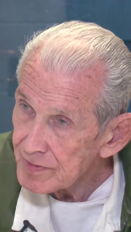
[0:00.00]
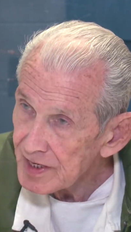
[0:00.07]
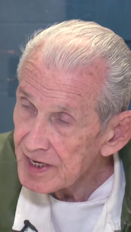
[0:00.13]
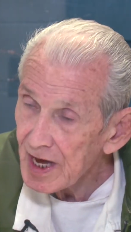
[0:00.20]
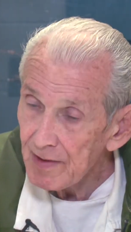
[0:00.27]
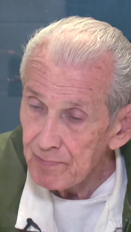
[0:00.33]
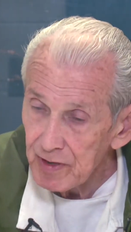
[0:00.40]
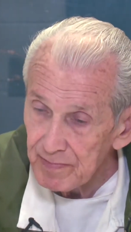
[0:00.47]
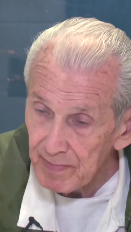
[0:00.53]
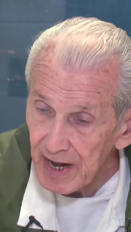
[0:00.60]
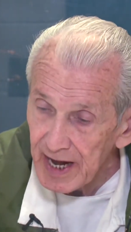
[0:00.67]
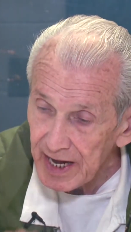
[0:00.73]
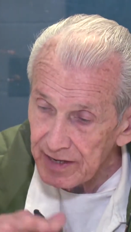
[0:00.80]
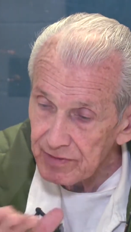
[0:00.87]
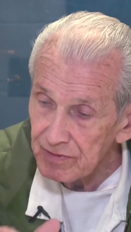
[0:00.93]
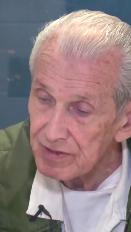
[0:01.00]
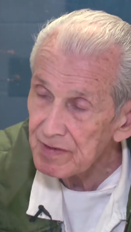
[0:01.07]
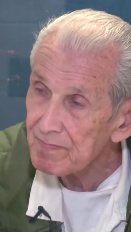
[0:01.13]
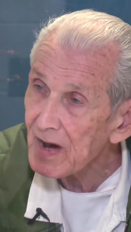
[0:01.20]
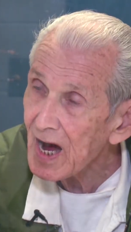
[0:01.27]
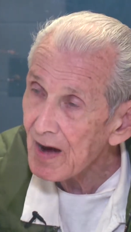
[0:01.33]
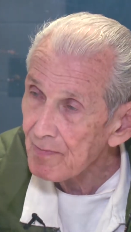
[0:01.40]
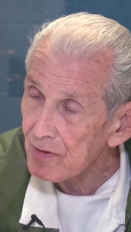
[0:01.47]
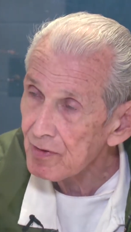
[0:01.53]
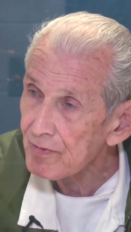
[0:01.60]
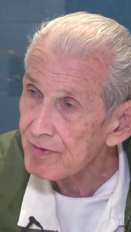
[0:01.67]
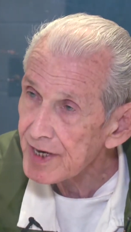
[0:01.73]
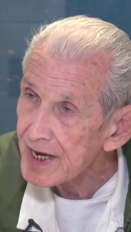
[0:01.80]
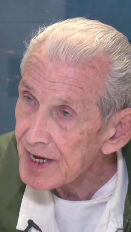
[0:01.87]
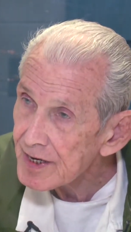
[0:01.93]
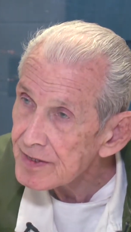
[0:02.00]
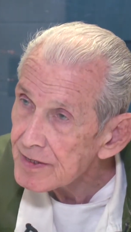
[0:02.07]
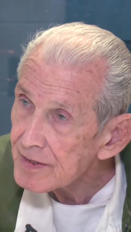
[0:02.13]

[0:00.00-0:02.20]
And I put my hand on the Bible on that.